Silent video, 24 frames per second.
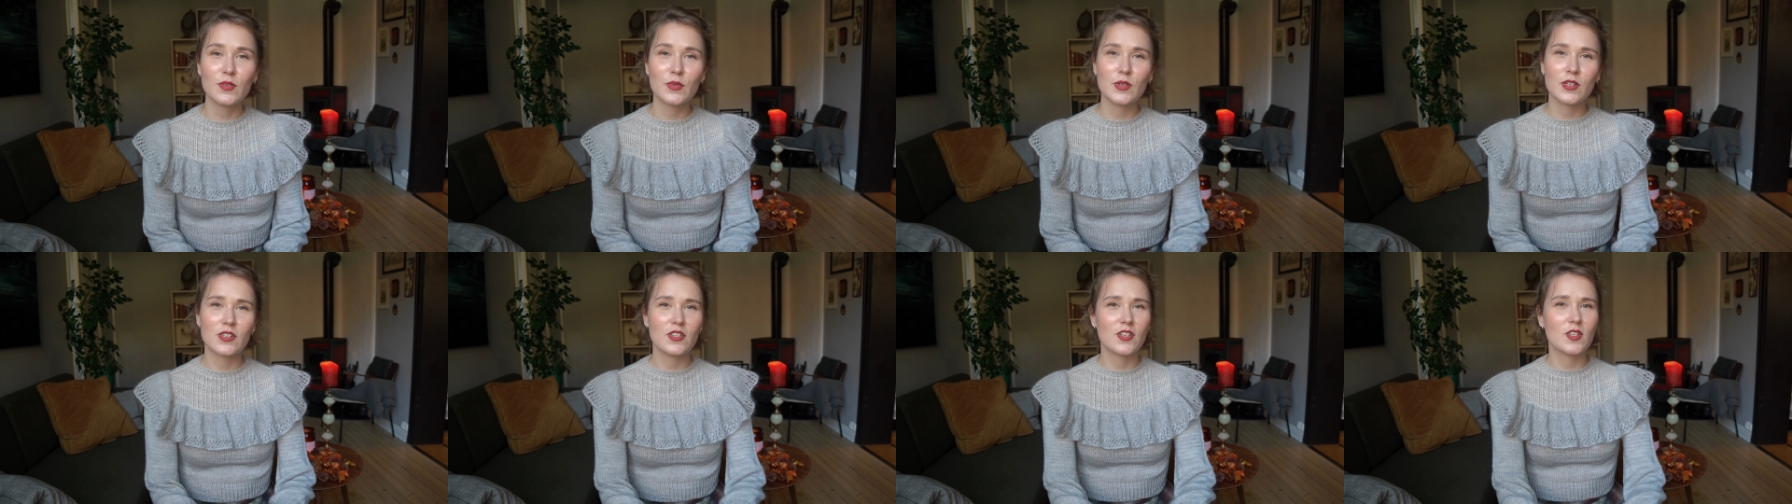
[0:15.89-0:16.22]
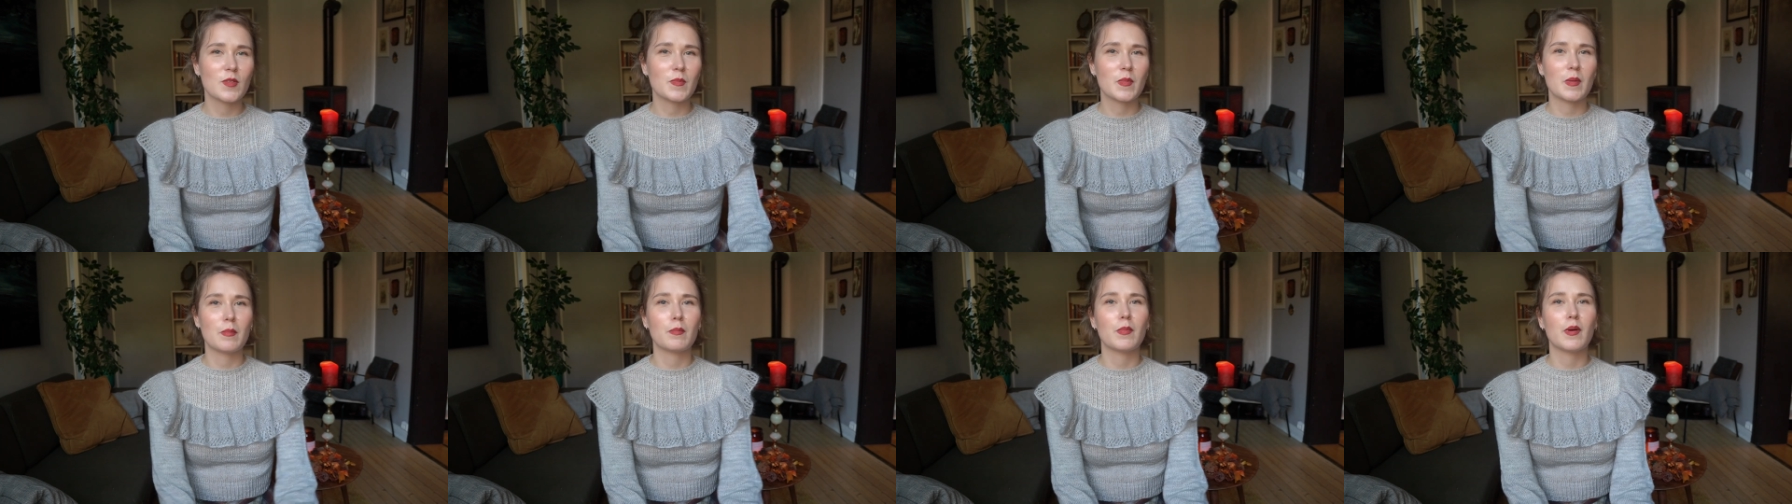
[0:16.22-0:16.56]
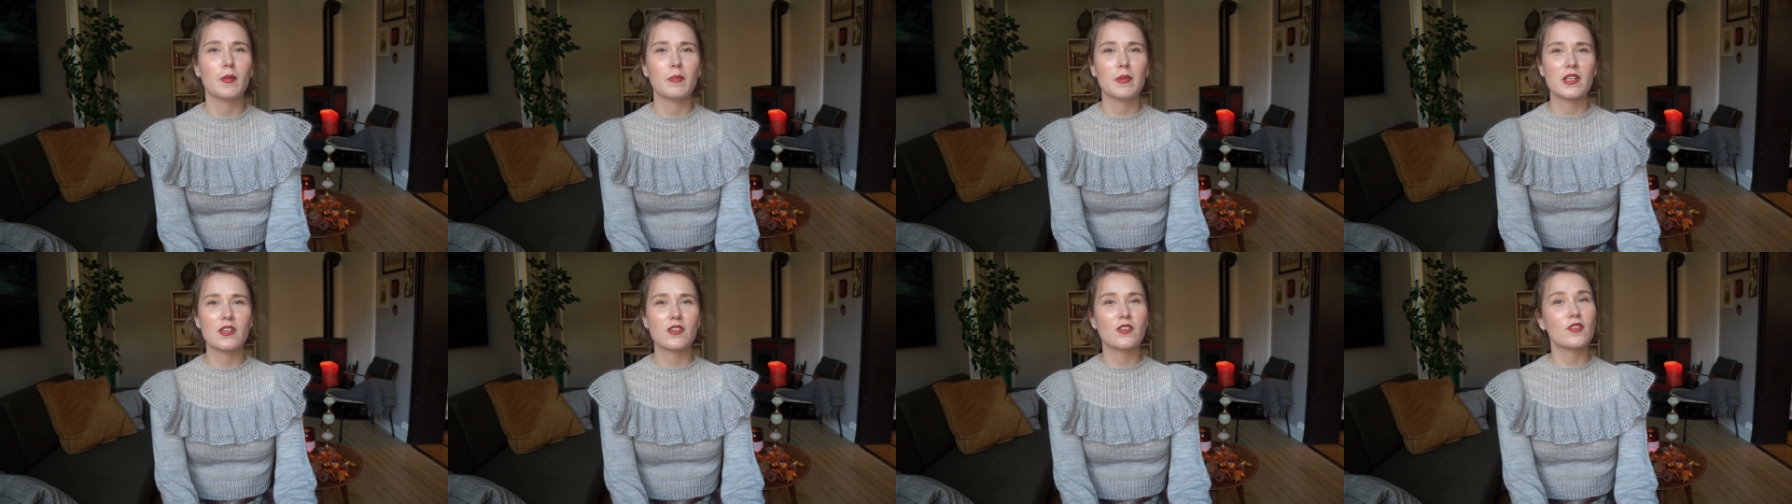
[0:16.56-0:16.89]
which has been
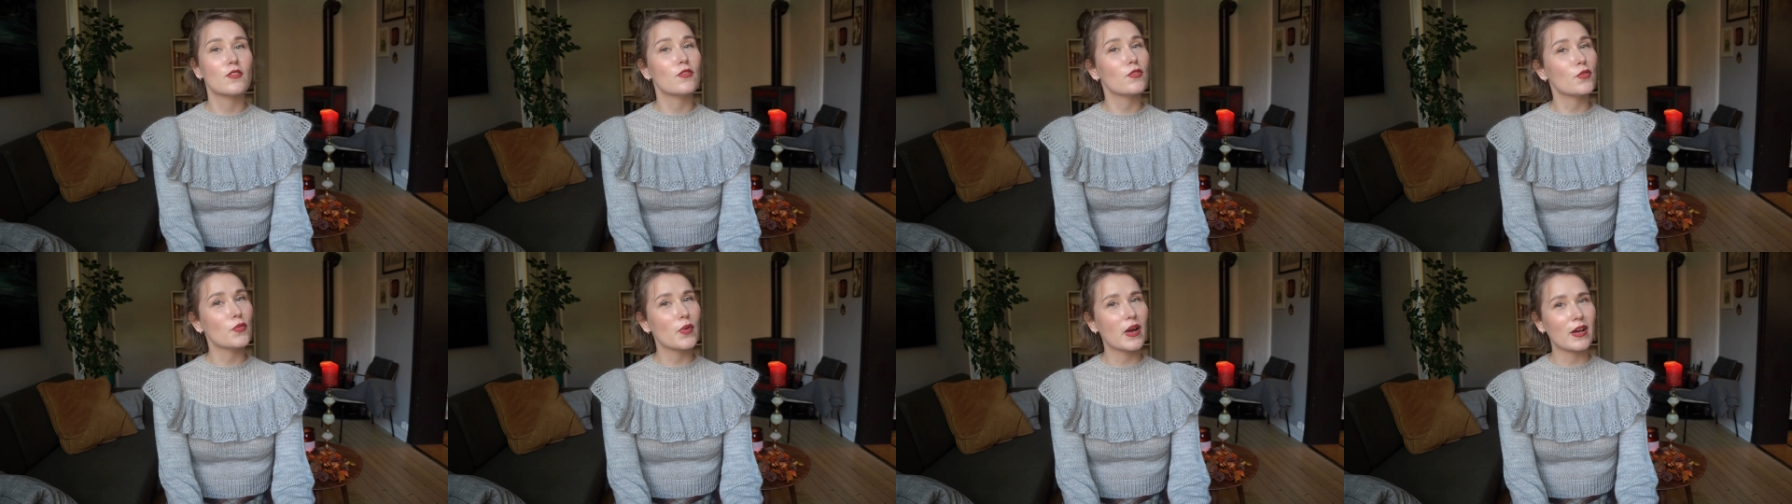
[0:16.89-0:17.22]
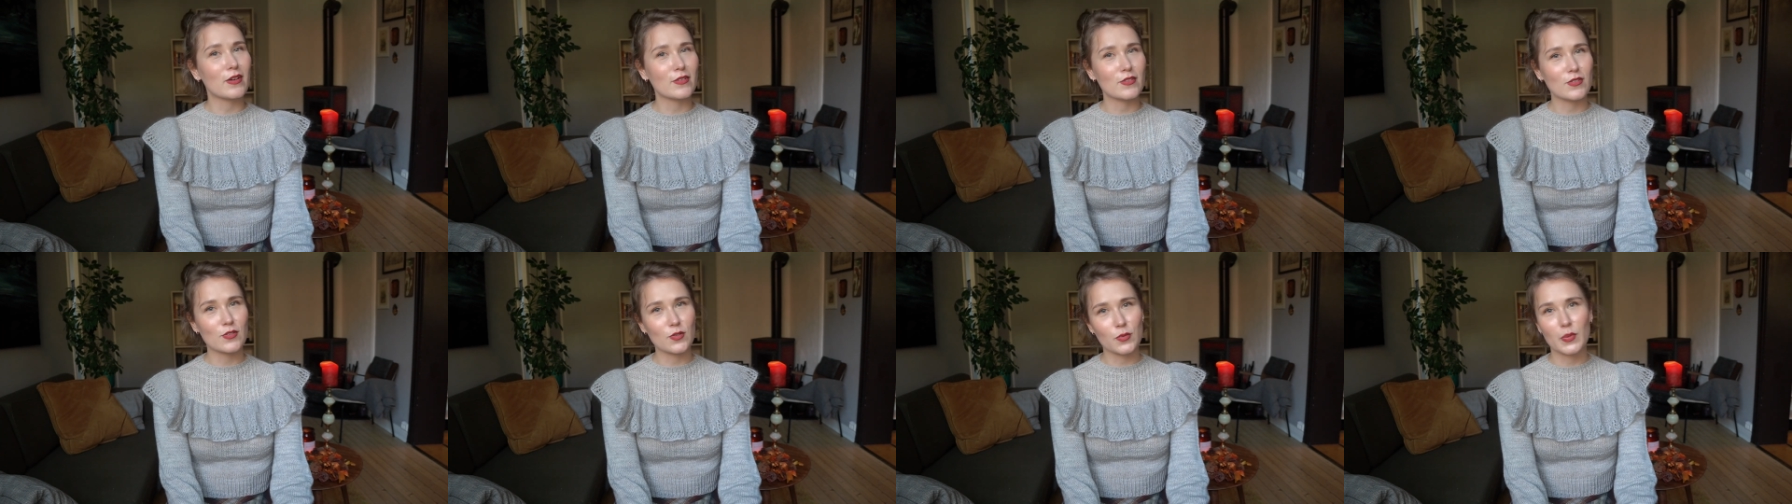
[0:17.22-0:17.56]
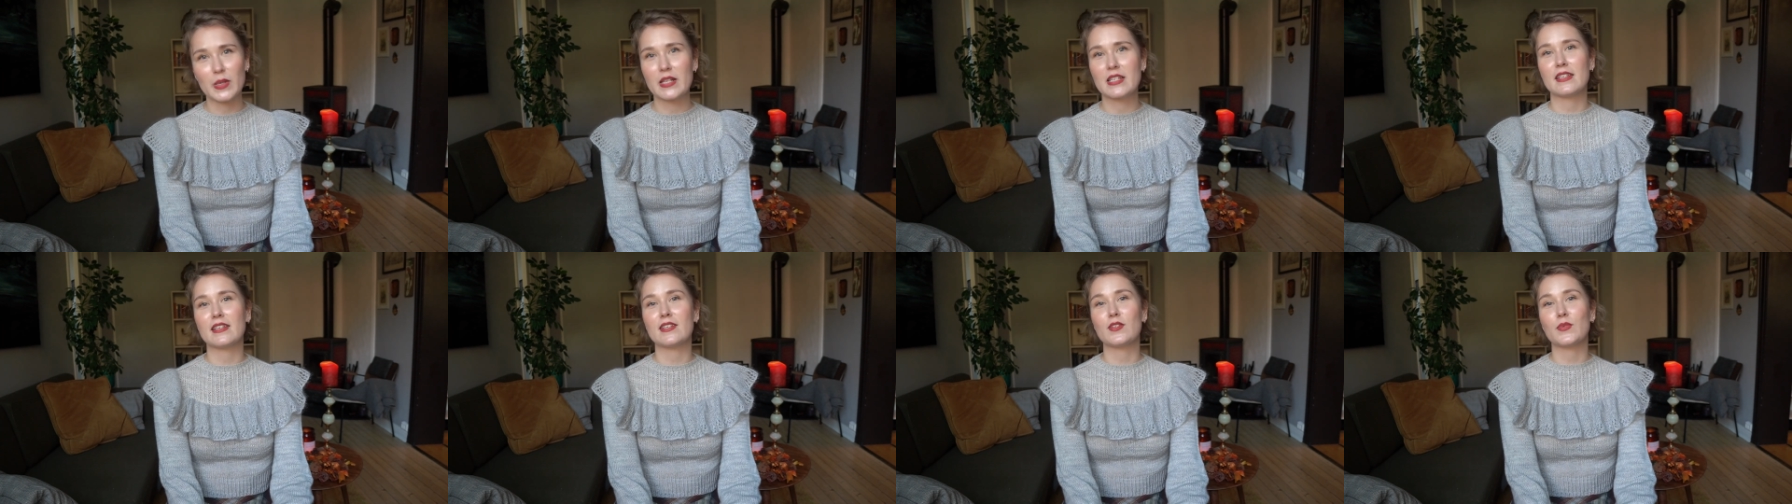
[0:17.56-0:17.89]
published throughout
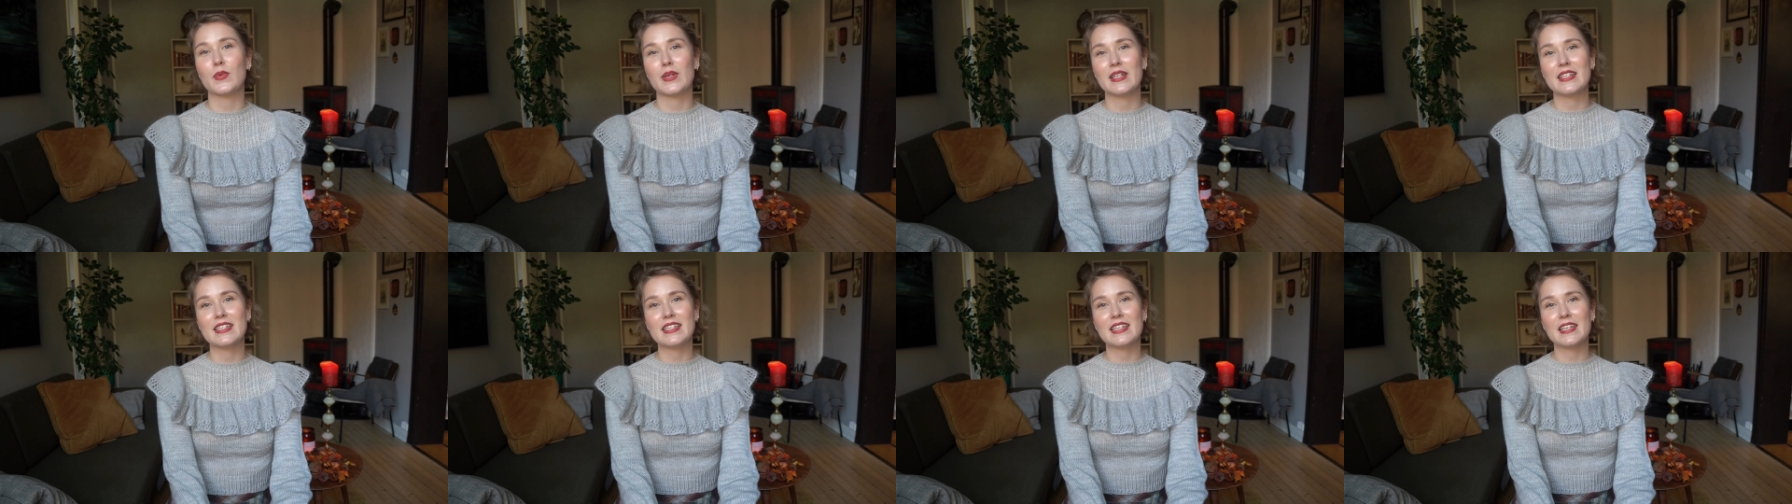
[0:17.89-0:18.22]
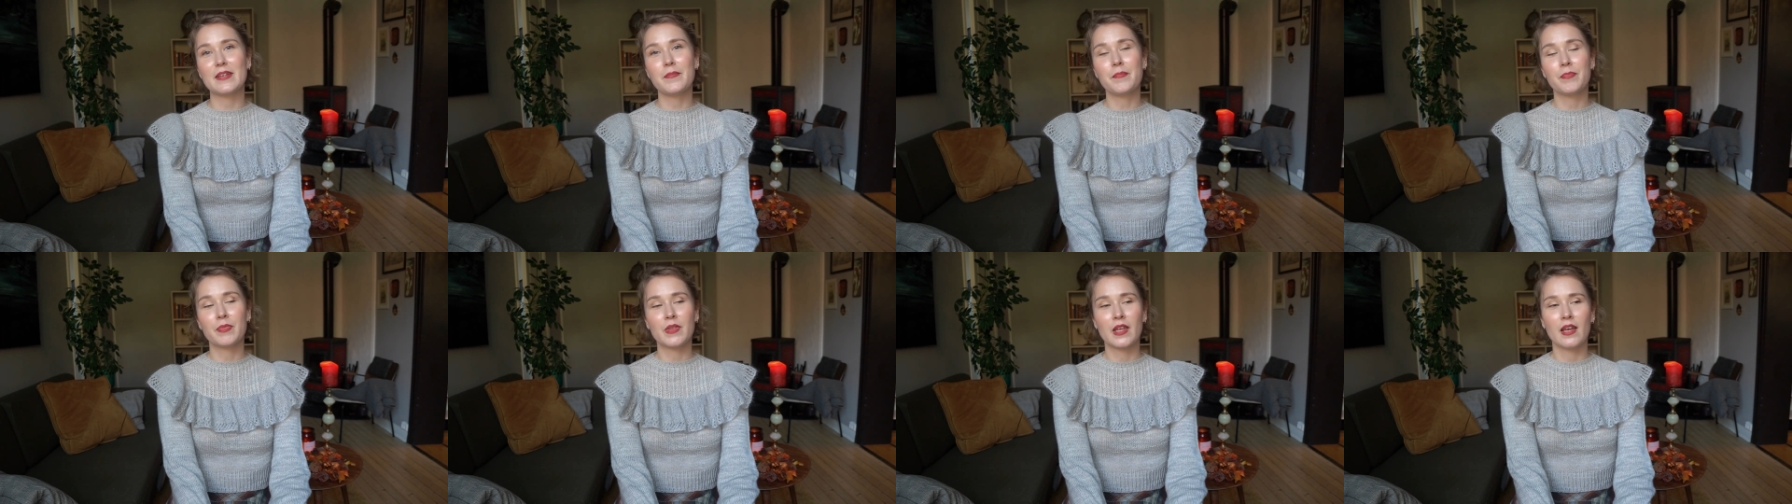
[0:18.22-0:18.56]
2020.